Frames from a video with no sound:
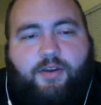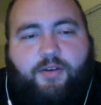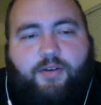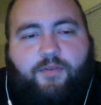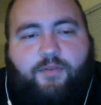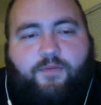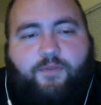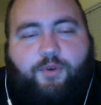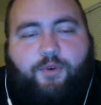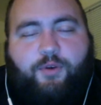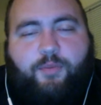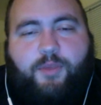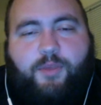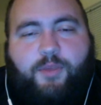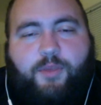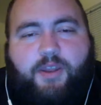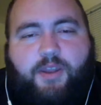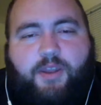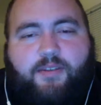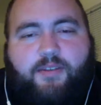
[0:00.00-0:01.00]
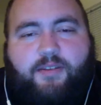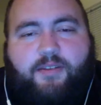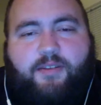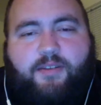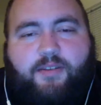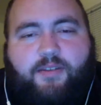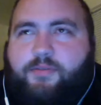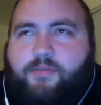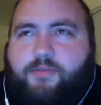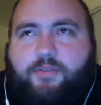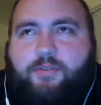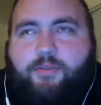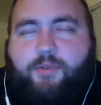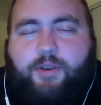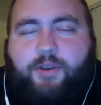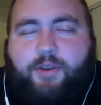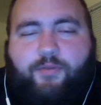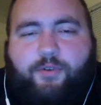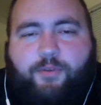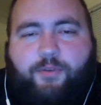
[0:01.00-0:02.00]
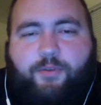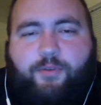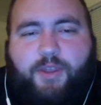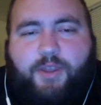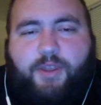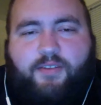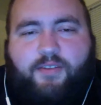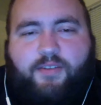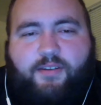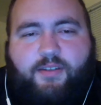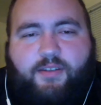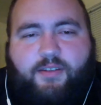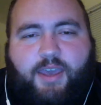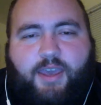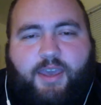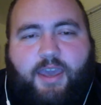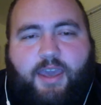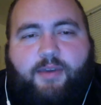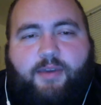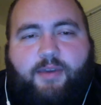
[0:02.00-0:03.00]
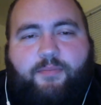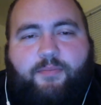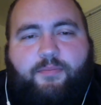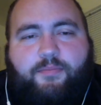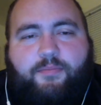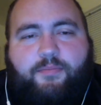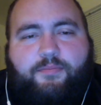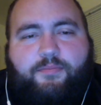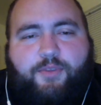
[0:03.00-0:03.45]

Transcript: 4 minutes in, it was 3 or 4 minutes into the game,